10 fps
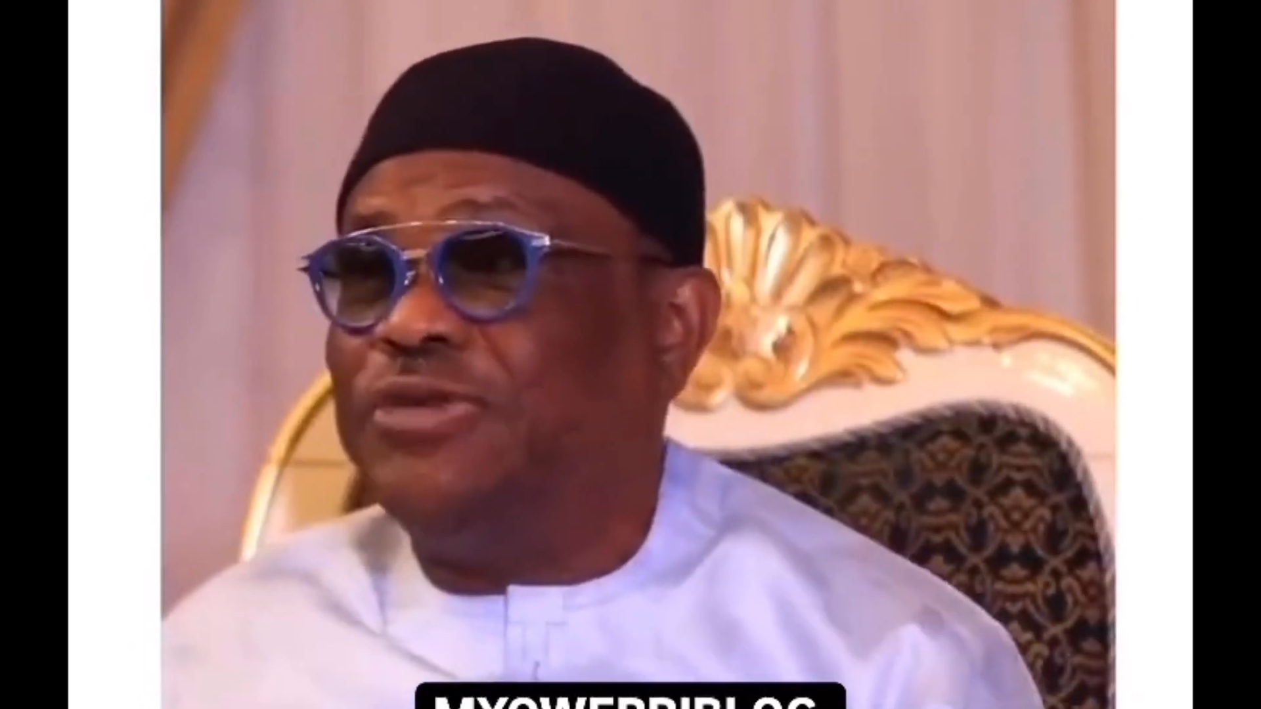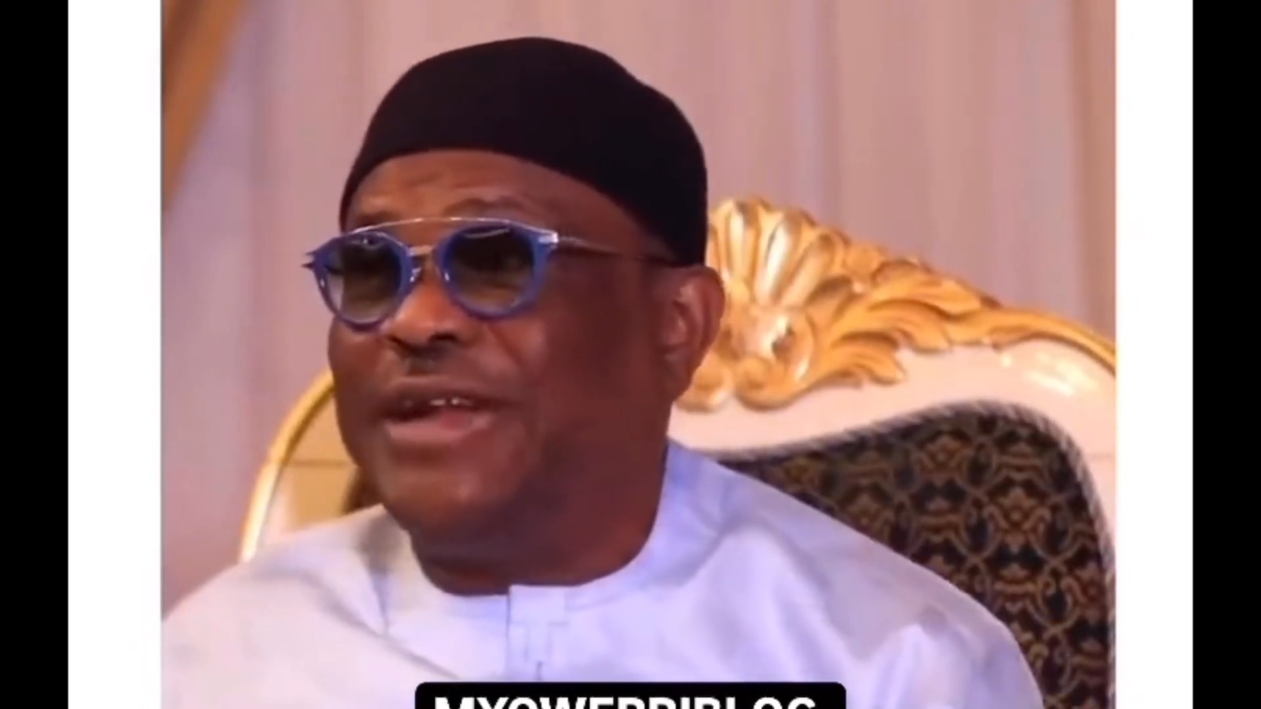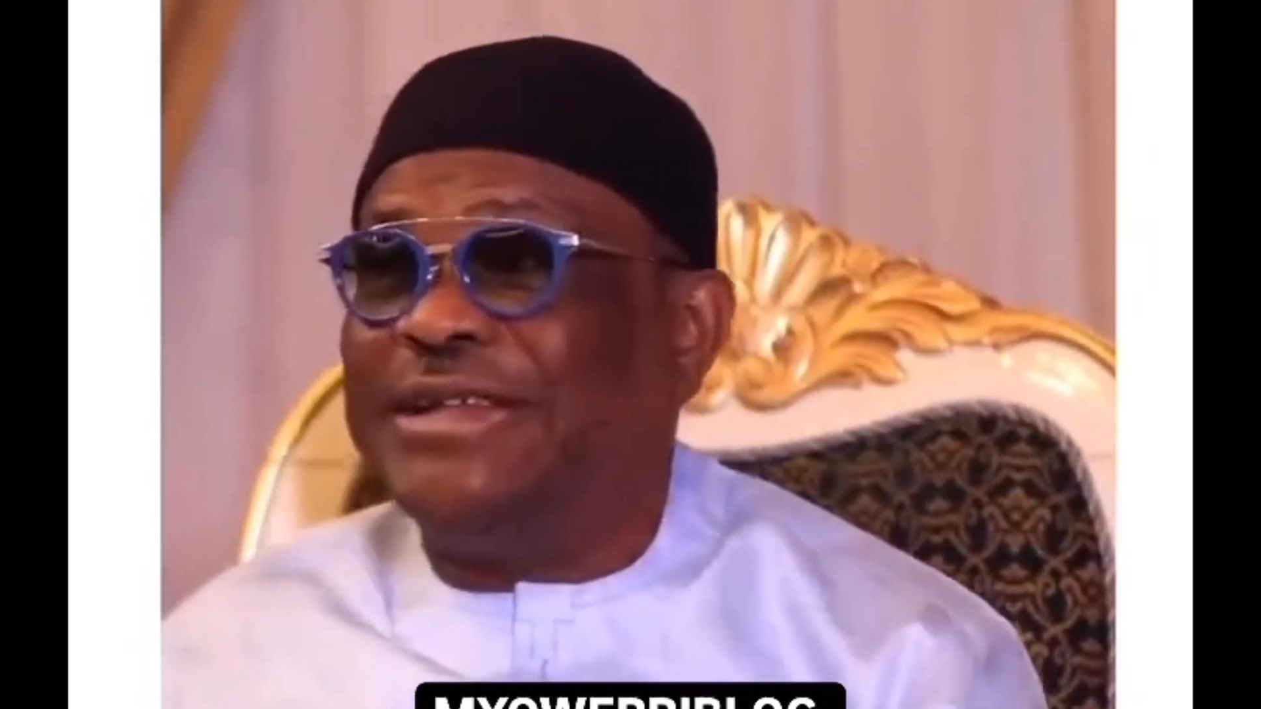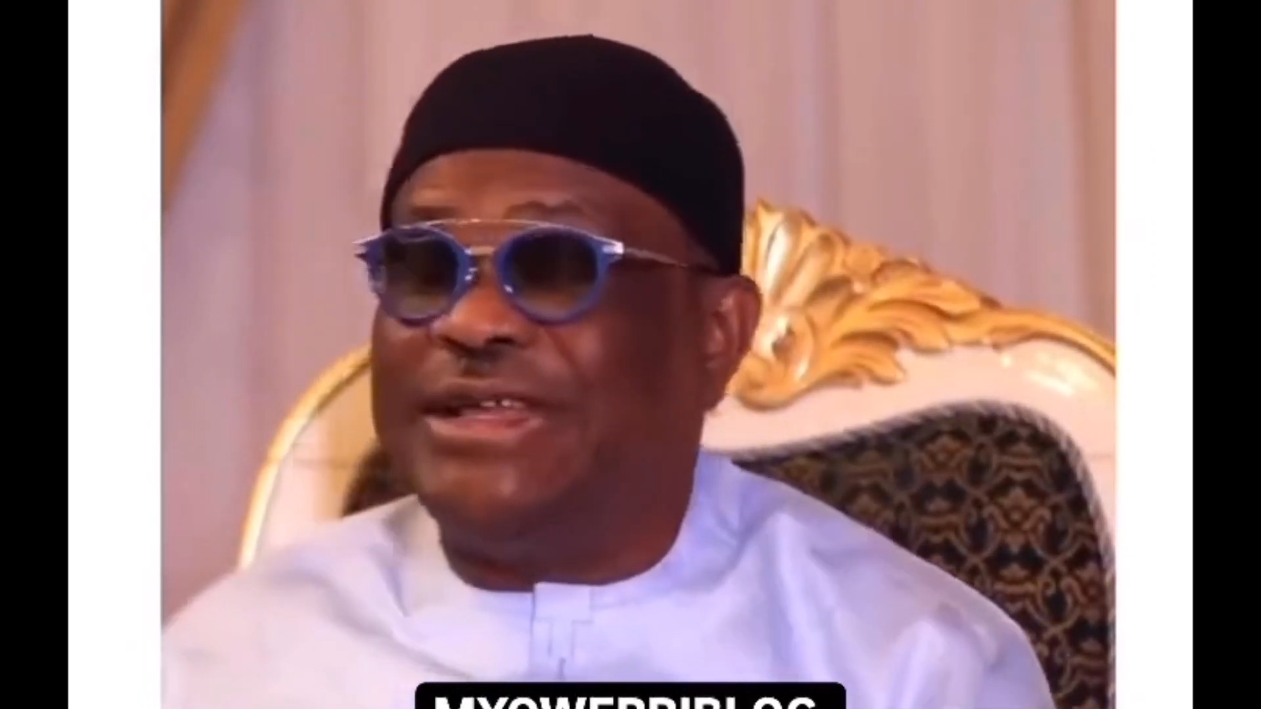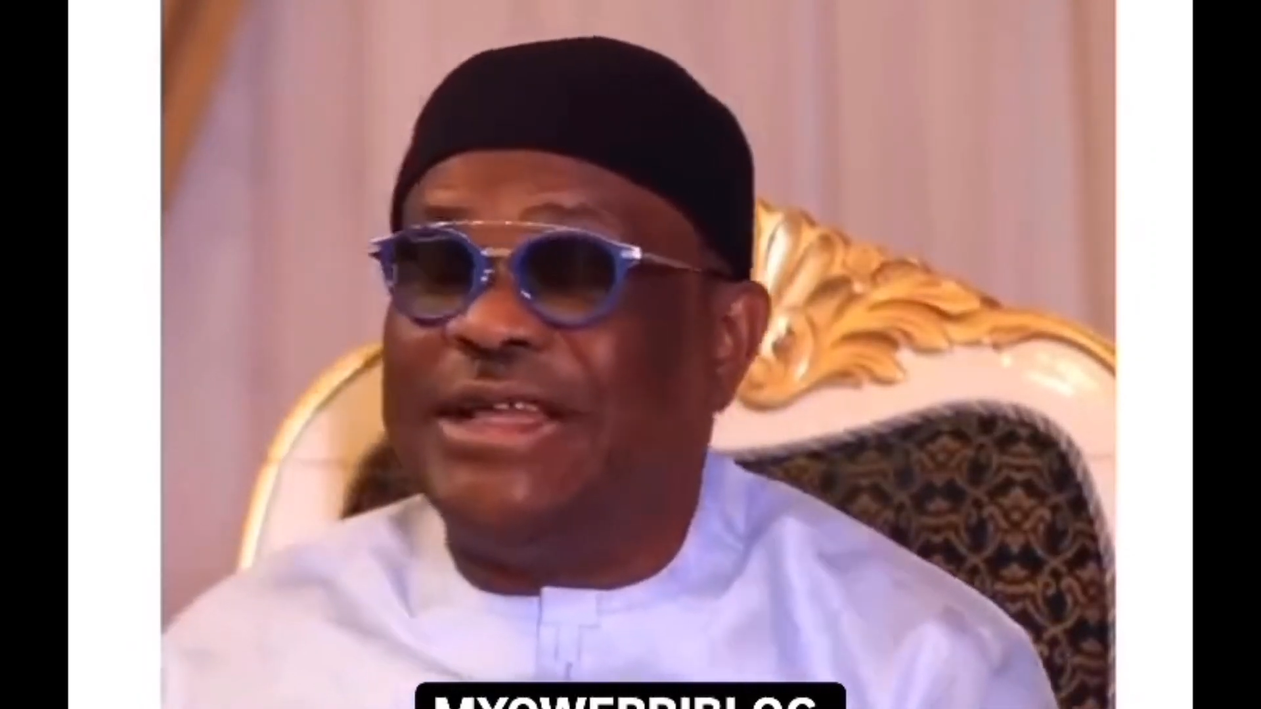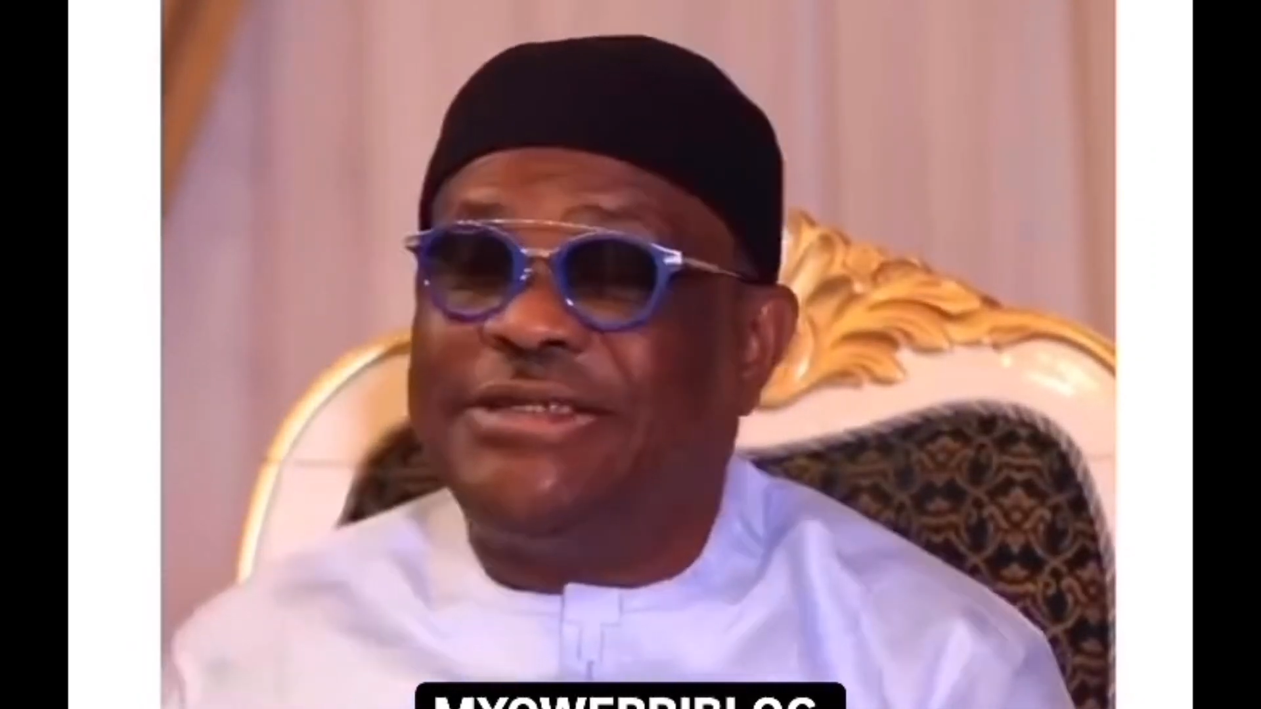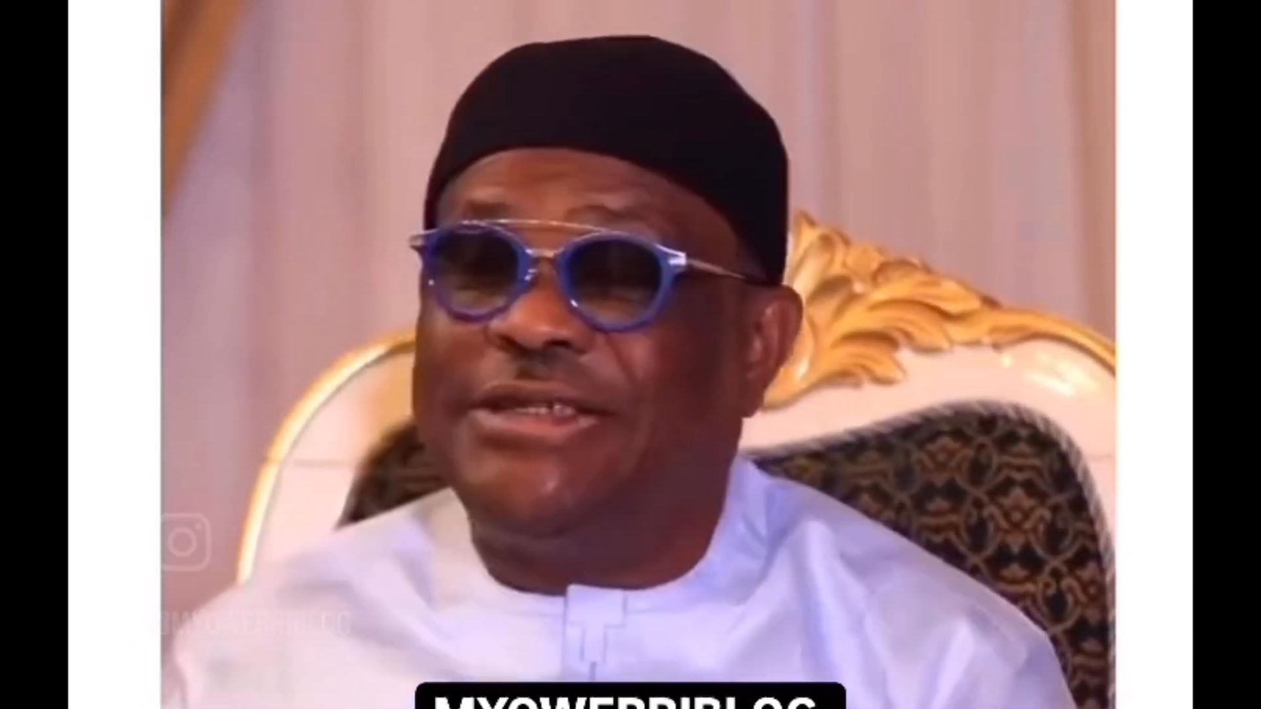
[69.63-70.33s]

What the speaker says: 10th?